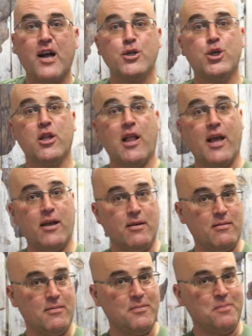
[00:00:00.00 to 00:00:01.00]

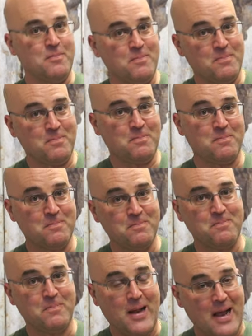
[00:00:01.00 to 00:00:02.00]
Fragile.
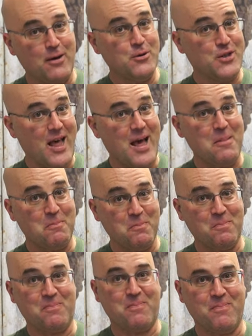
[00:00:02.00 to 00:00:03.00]
How's
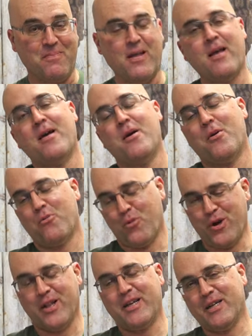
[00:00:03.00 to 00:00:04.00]
that?
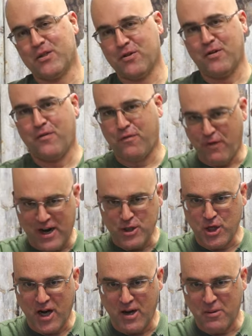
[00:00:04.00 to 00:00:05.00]
Really, it's
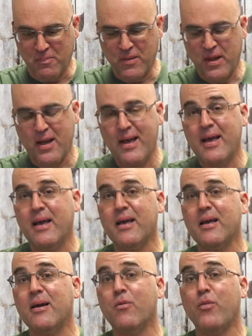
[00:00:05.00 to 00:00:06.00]
fragile.
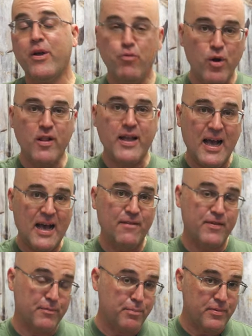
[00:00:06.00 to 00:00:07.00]
We really
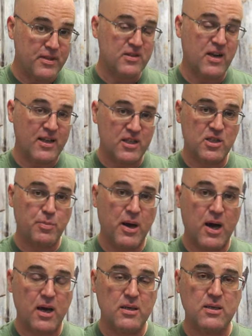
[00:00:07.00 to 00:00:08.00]
have inside
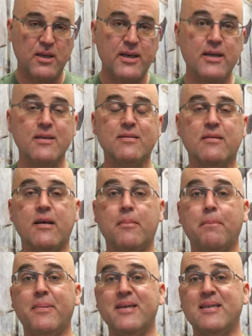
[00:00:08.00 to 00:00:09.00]
this box is
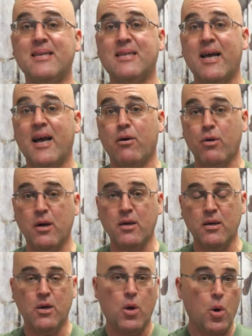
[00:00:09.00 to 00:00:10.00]
the
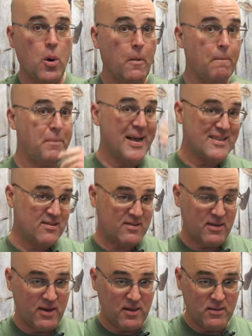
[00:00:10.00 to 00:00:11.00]
Bezzera or
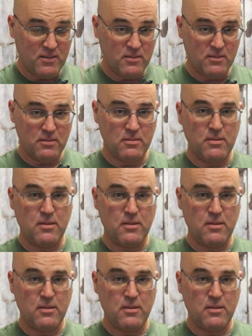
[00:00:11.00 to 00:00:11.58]
Betzera